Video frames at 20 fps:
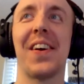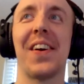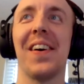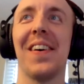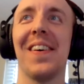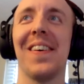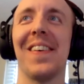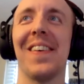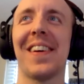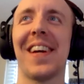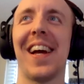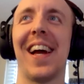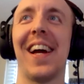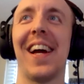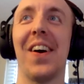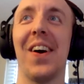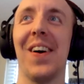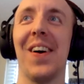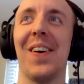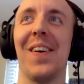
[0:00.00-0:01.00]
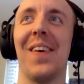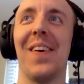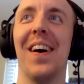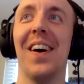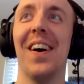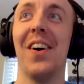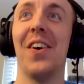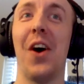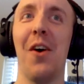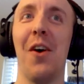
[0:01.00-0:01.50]
oh, okay, oh, okay.
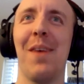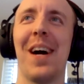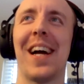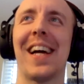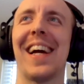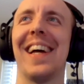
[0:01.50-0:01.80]
oh, oh my.